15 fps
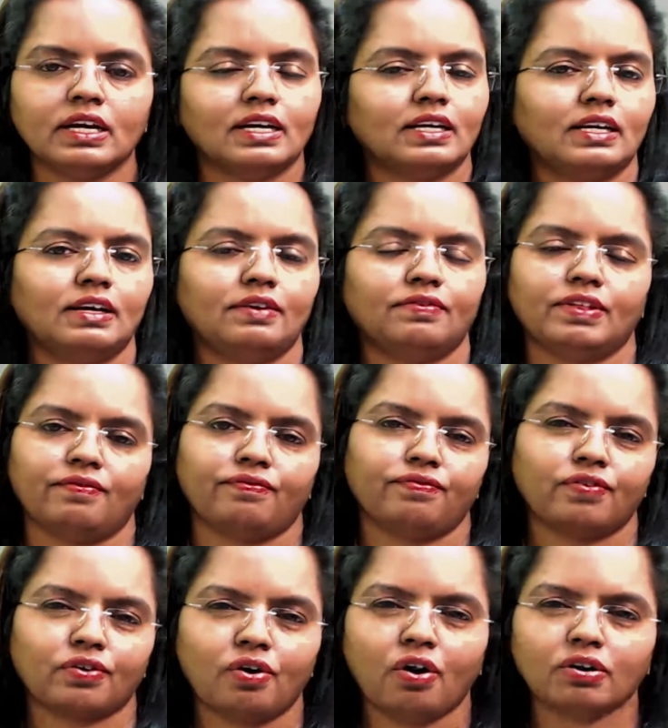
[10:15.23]
If they've
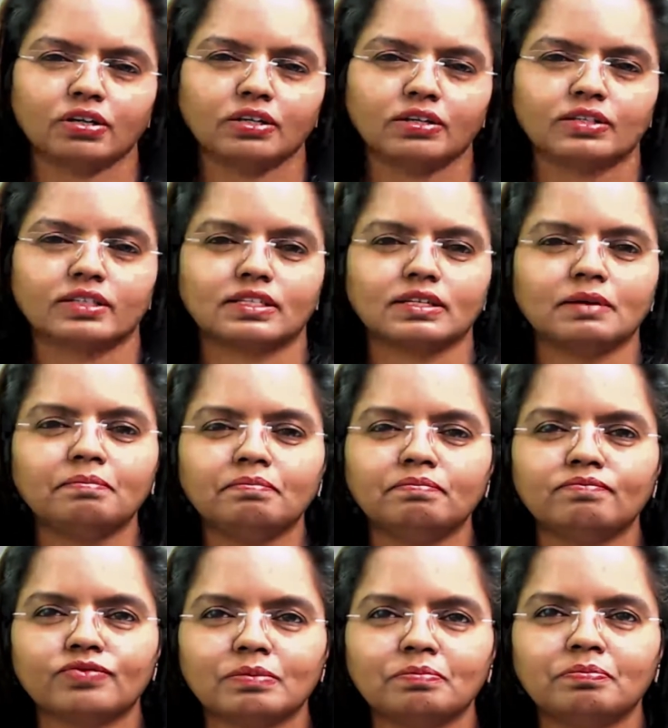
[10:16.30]
forgotten,
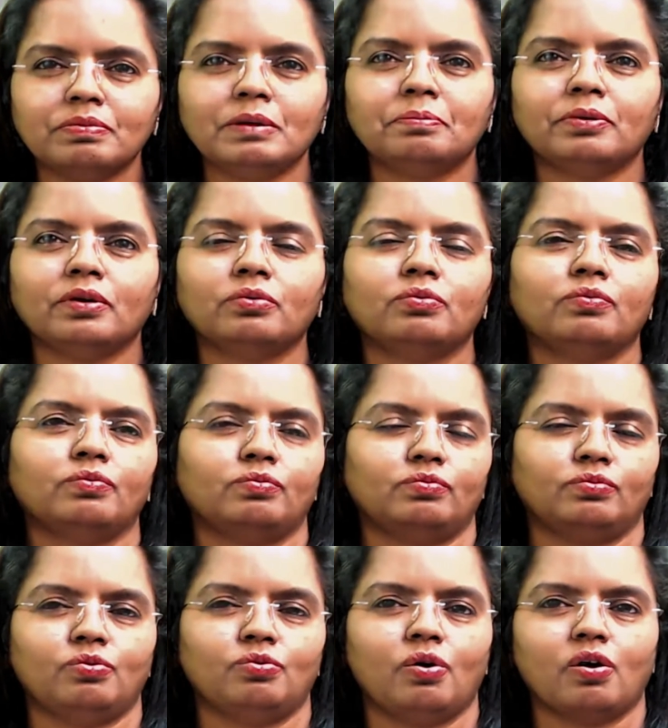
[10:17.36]
some people
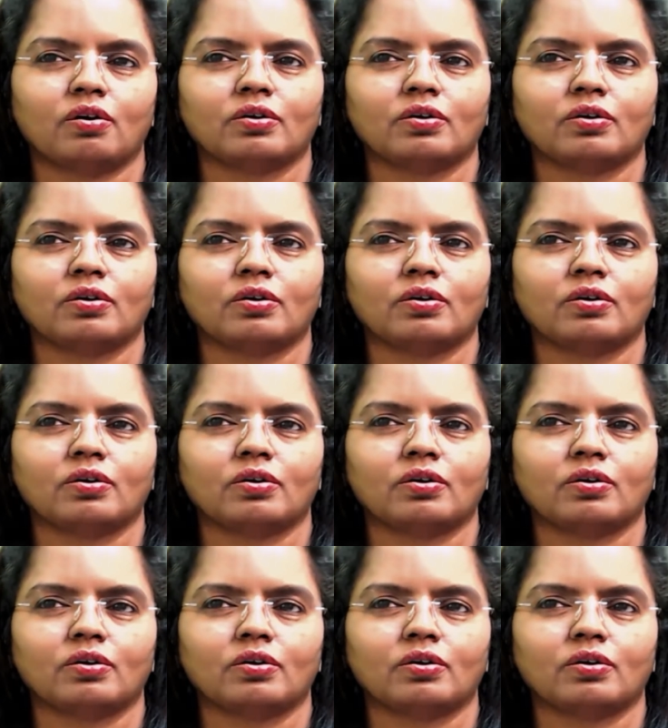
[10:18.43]
who are